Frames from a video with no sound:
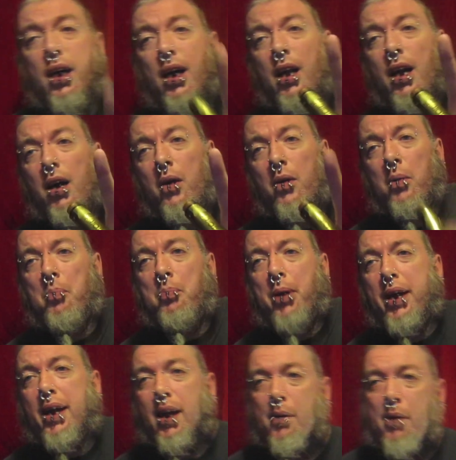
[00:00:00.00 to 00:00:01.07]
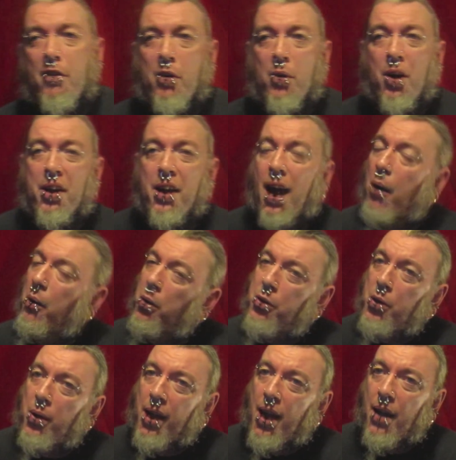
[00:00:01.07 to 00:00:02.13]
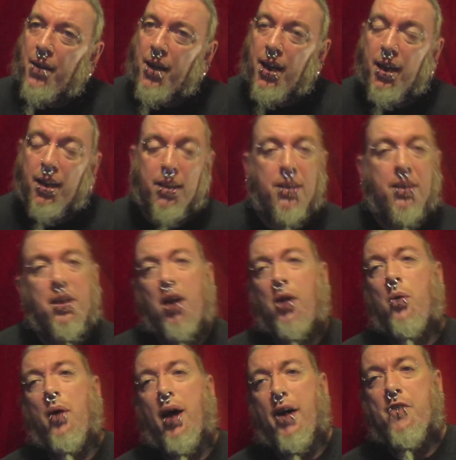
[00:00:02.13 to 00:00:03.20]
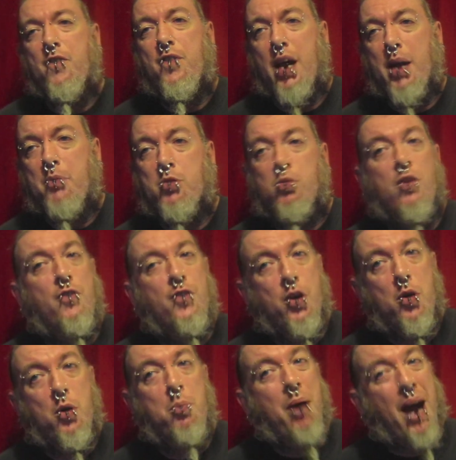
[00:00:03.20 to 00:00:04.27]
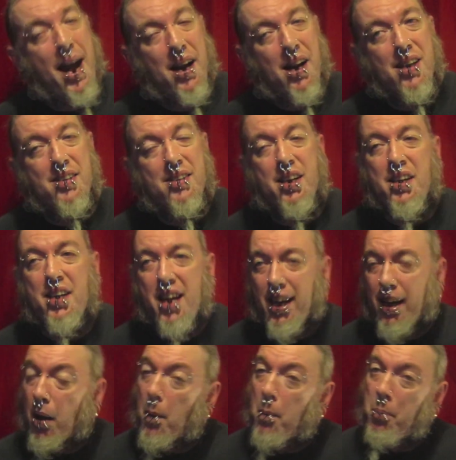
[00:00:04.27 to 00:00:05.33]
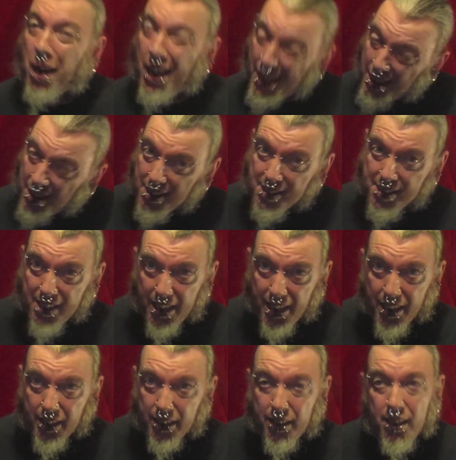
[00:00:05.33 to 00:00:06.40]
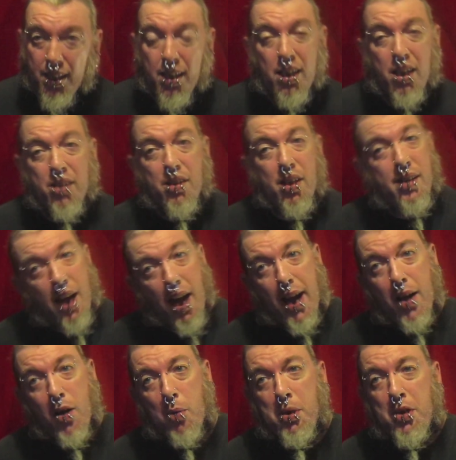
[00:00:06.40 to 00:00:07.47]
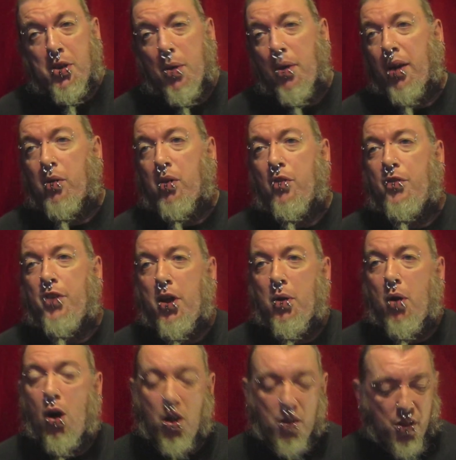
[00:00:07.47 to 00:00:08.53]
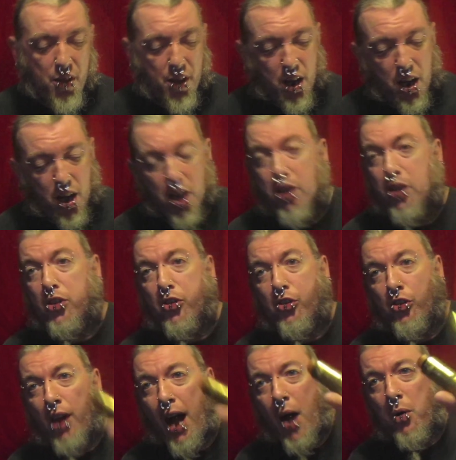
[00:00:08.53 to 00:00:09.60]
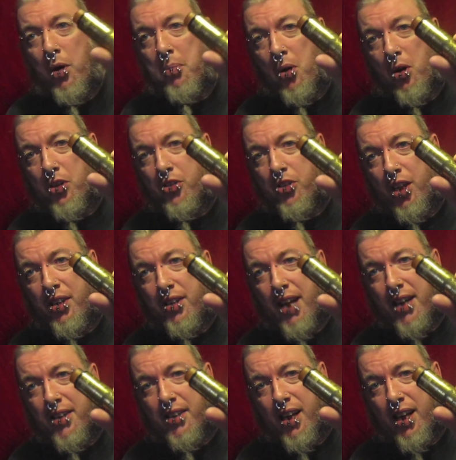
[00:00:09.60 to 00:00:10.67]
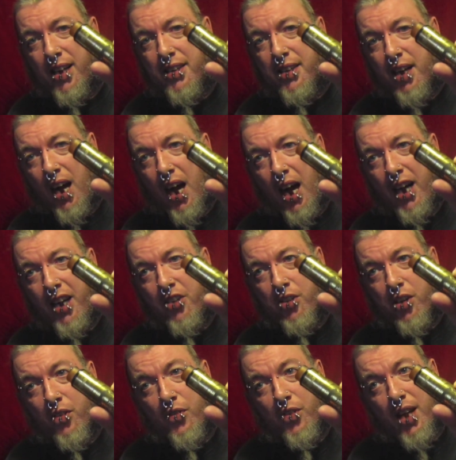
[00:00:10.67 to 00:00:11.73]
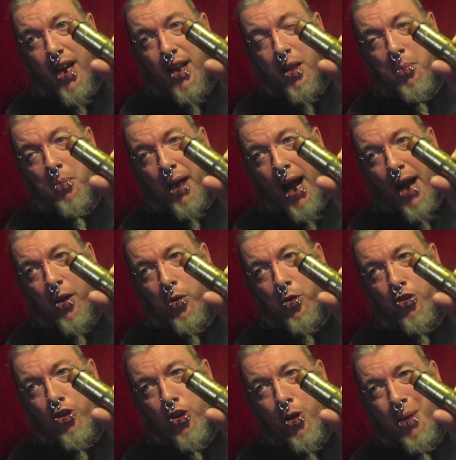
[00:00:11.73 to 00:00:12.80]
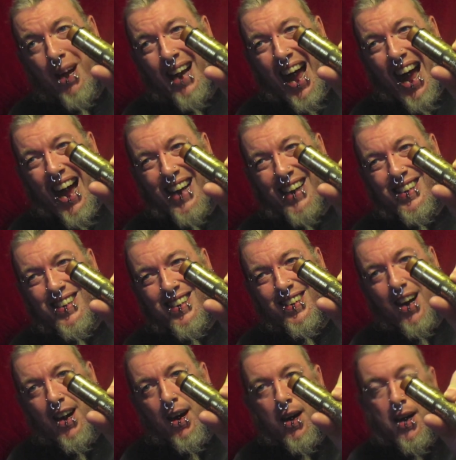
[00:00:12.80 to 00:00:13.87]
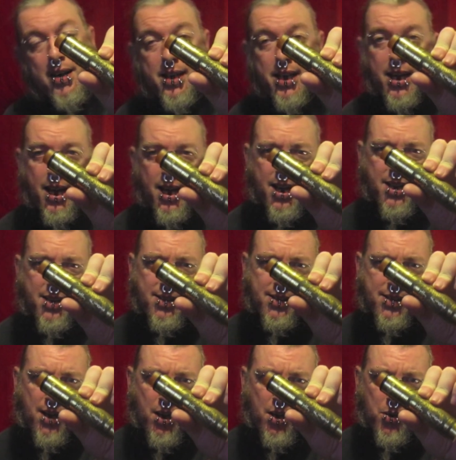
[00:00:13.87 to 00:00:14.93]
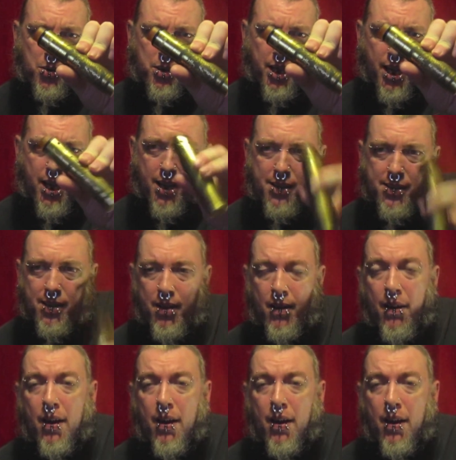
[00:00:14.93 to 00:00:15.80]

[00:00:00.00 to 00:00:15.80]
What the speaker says: Hello and big love everyone, how you're doing out there? Knucklehead Vapes review panelist Nick Painless here. Today I'll be doing a review on the Tower Mods Desolator Angel of Death mechanical tube and Axis RDA styled kit.